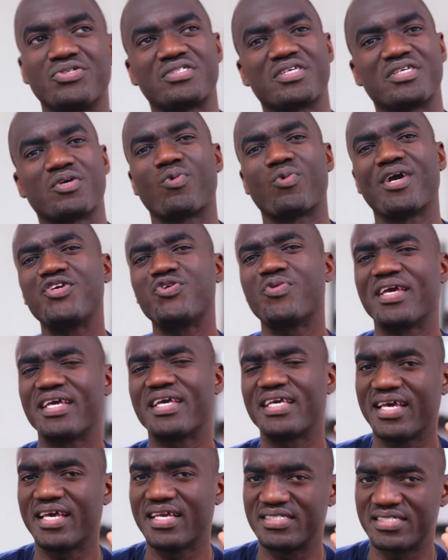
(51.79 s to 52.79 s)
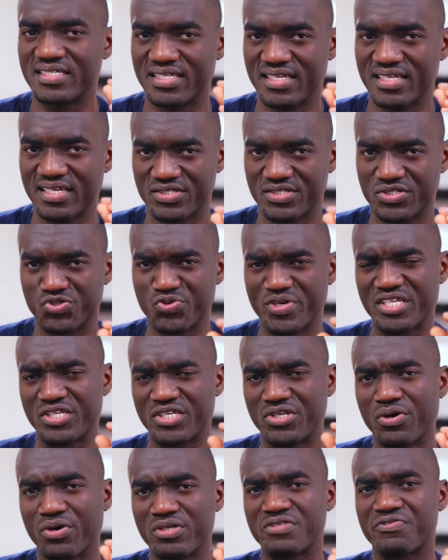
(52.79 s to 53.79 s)
You see, when you engage in it, you
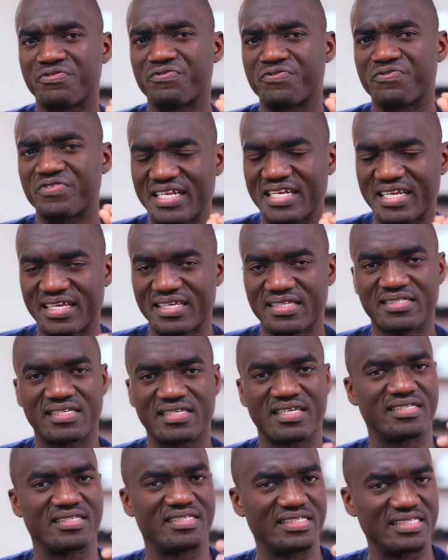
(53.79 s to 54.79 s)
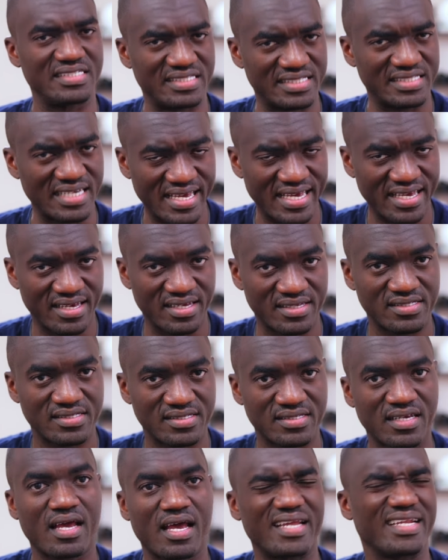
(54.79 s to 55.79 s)
indulge feelings, desires,
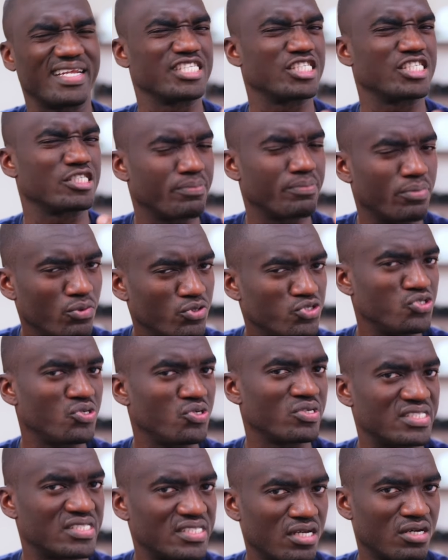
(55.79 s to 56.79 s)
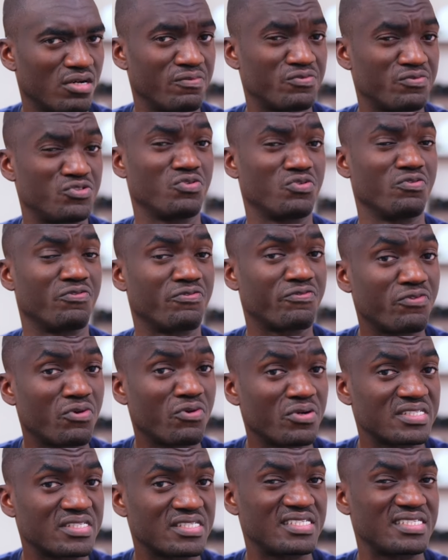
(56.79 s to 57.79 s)
and expose yourself to
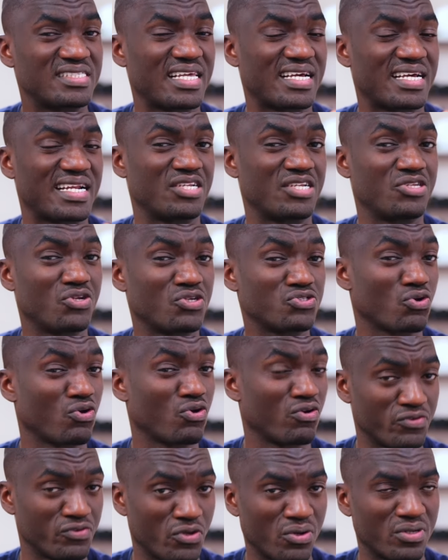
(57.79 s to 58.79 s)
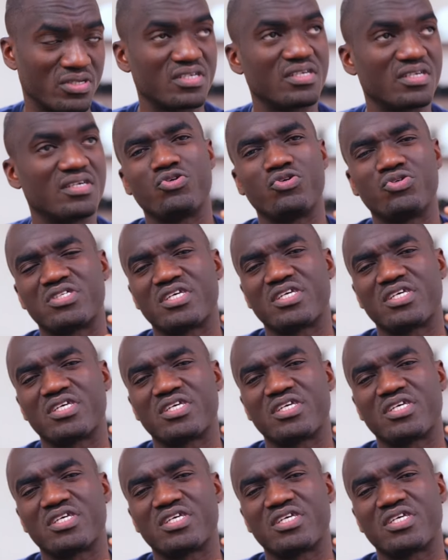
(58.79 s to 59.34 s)
forces that are not of God. You